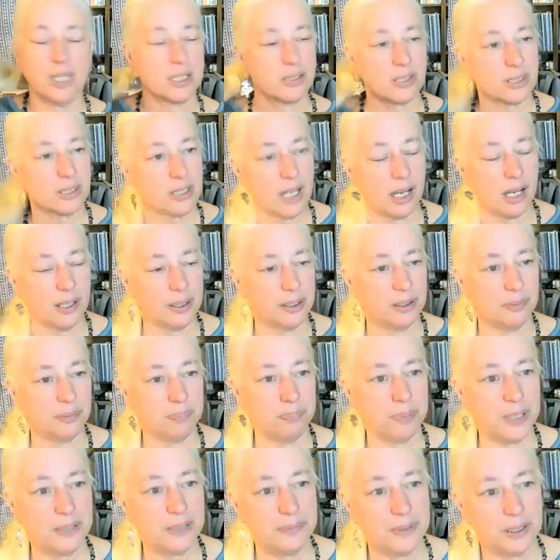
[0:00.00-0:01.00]
that's not
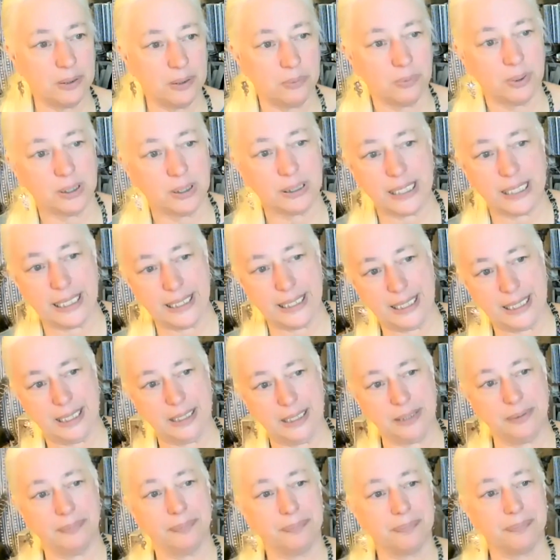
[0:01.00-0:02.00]
pivot
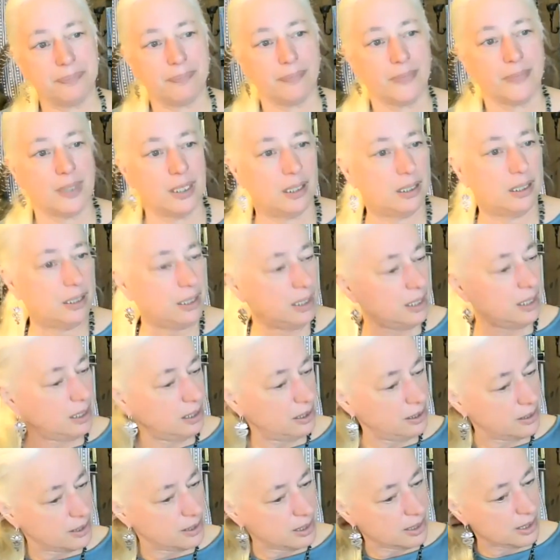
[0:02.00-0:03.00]
related
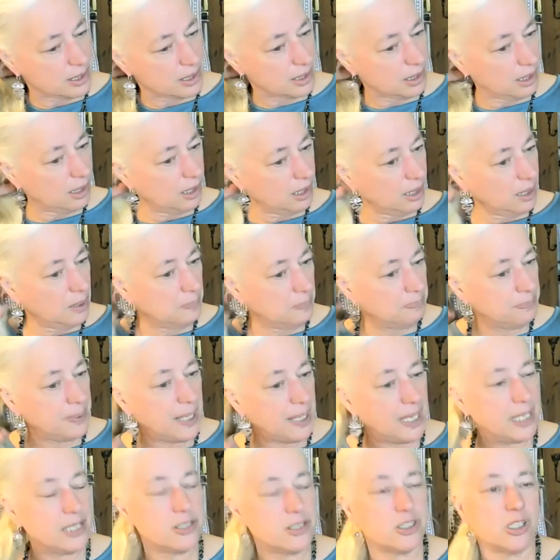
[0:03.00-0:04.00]
is a
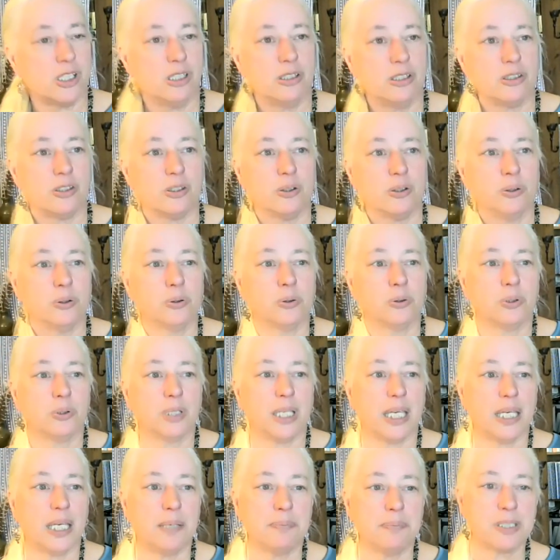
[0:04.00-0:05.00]
patient who
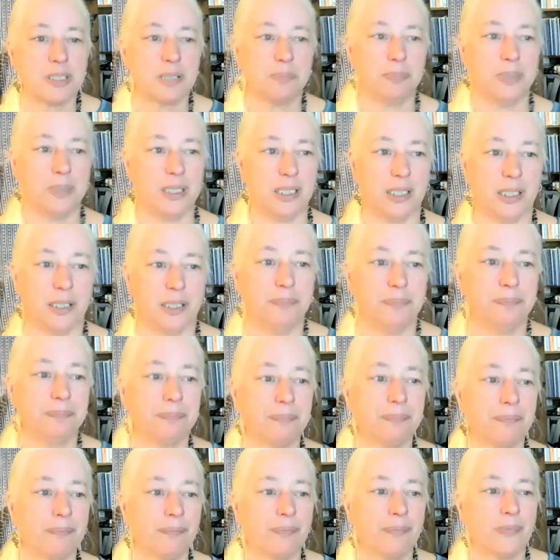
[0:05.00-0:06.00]
came to me
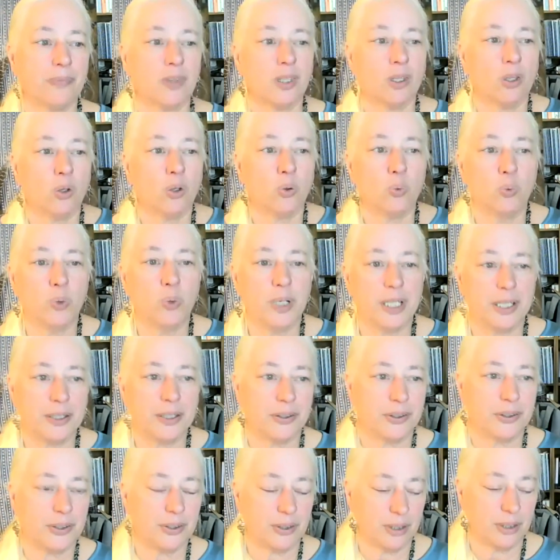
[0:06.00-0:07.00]

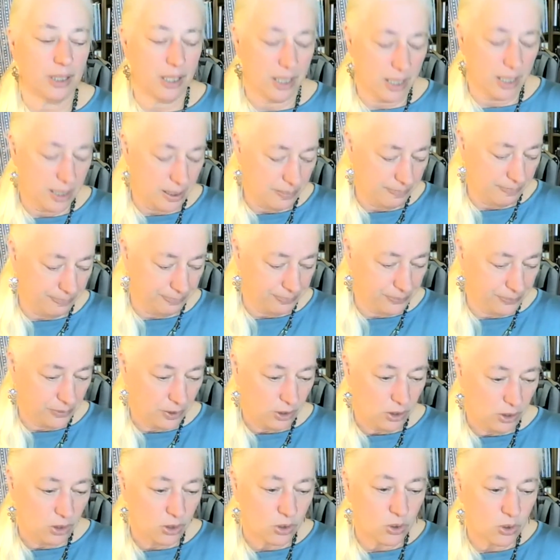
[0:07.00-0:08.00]
with
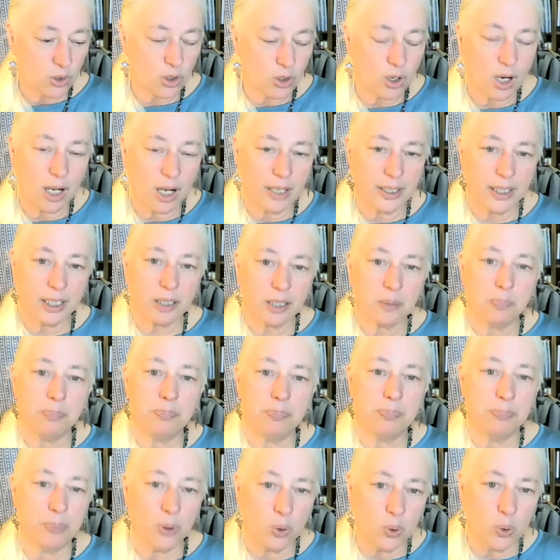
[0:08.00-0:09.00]
chronic
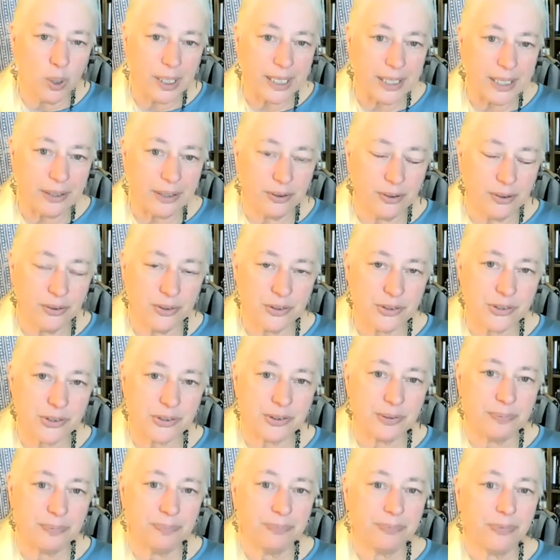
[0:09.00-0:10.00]

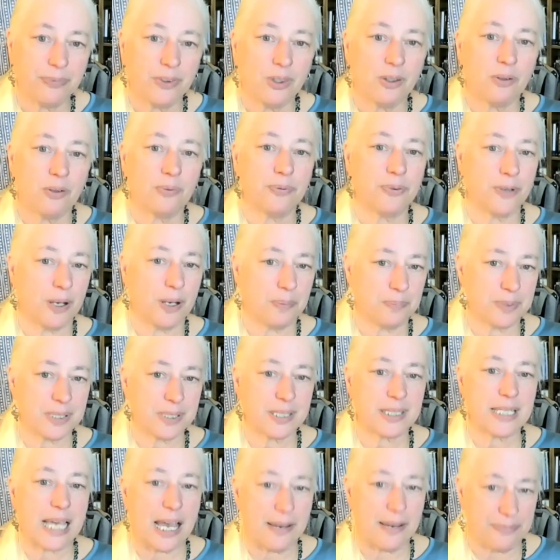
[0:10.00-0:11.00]
boils from
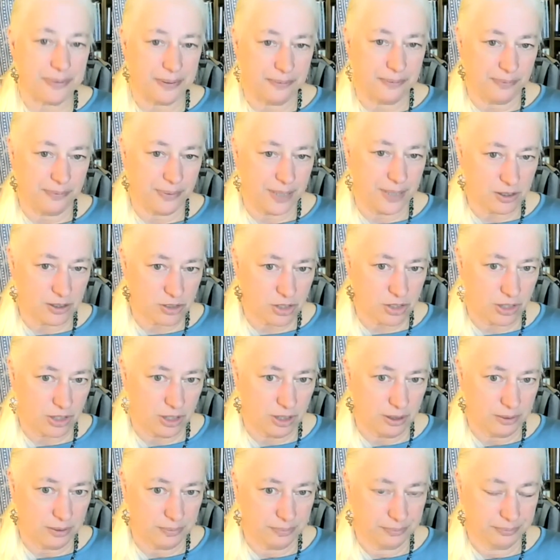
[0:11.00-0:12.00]
staph
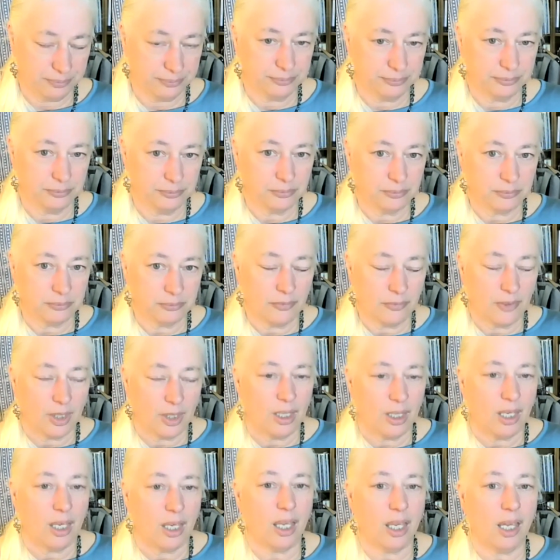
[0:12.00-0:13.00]
infection.
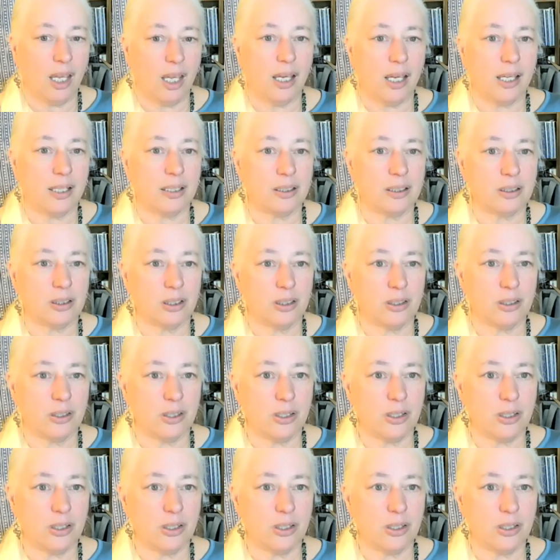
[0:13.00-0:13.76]
And,